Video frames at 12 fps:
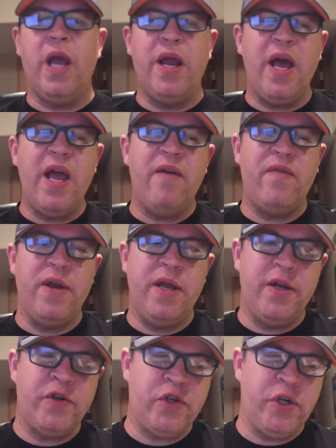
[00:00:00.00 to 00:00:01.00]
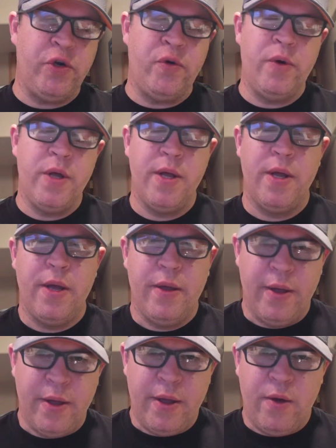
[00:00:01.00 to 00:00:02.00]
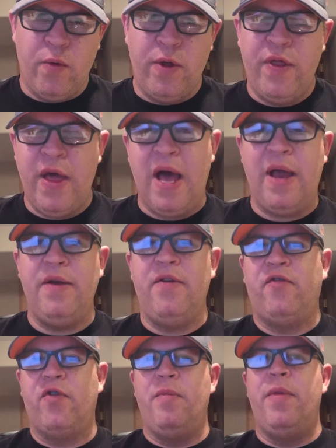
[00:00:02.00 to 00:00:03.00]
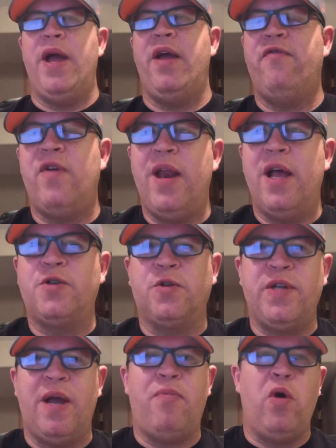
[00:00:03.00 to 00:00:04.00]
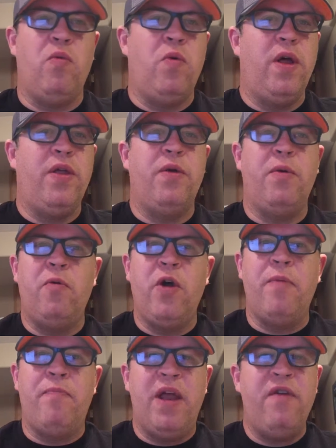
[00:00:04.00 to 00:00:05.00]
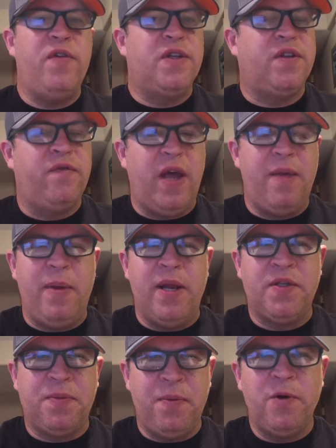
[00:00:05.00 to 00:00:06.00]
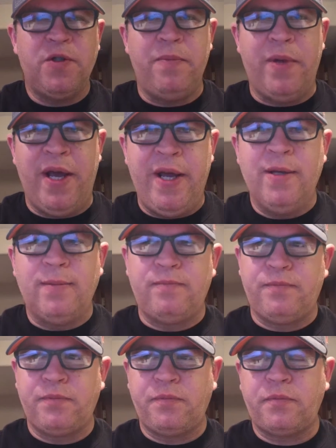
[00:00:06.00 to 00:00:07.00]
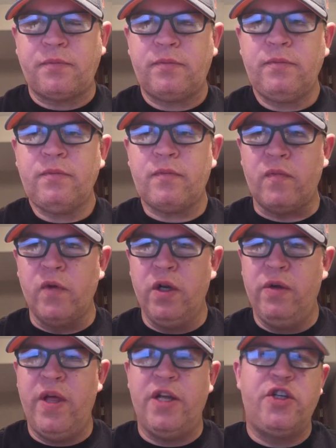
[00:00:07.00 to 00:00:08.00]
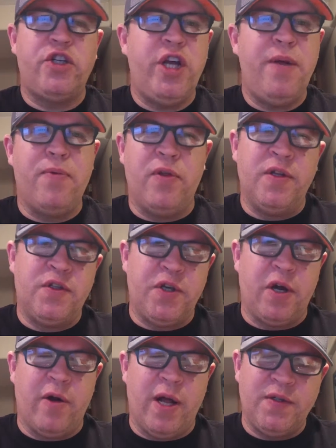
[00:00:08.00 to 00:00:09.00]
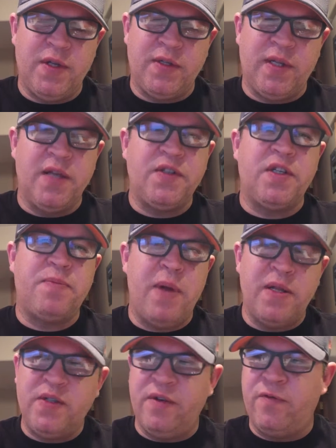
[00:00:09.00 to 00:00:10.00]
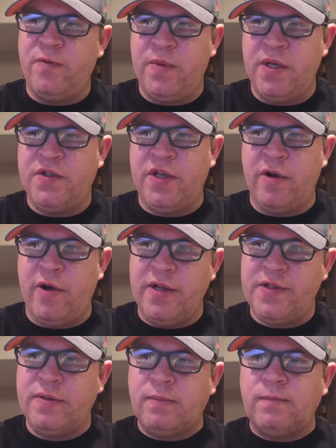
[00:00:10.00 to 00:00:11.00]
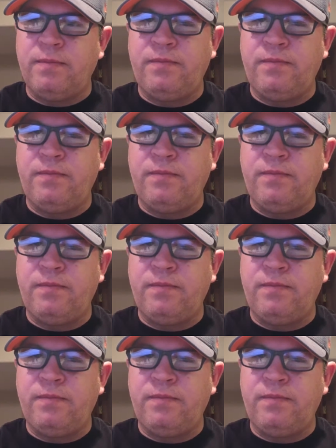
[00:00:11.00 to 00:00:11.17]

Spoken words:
And I have an issue with that from a financial standpoint. One of the benefits to vaping is supposed to be that it's cheaper than cigarettes. So it's less expensive than cigarettes.